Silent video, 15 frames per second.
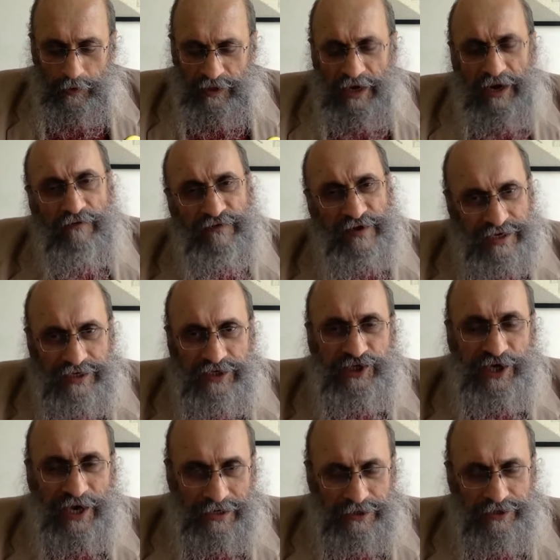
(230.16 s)
there are various
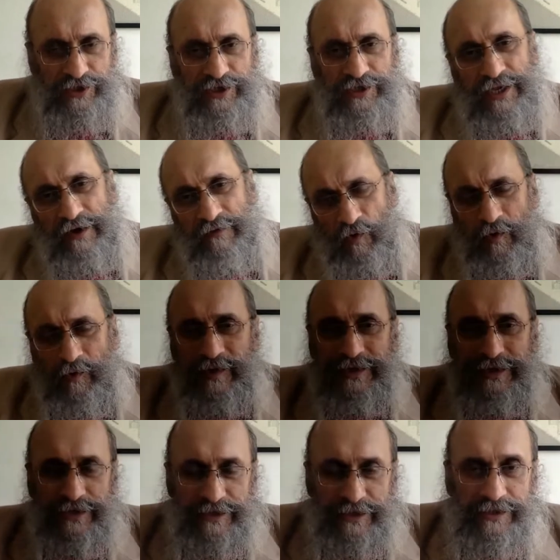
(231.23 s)
challenges that have
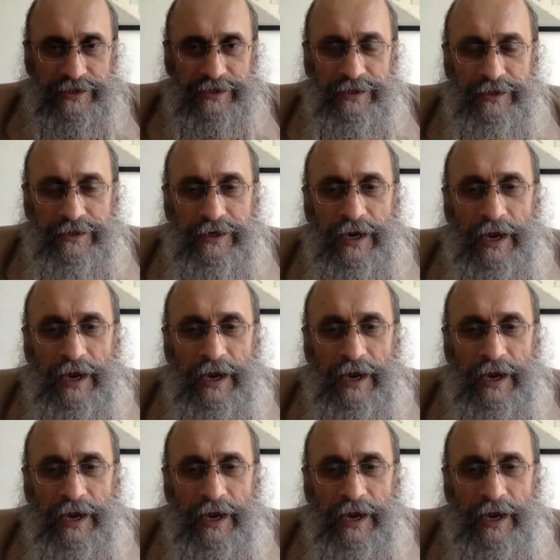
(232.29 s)
always existed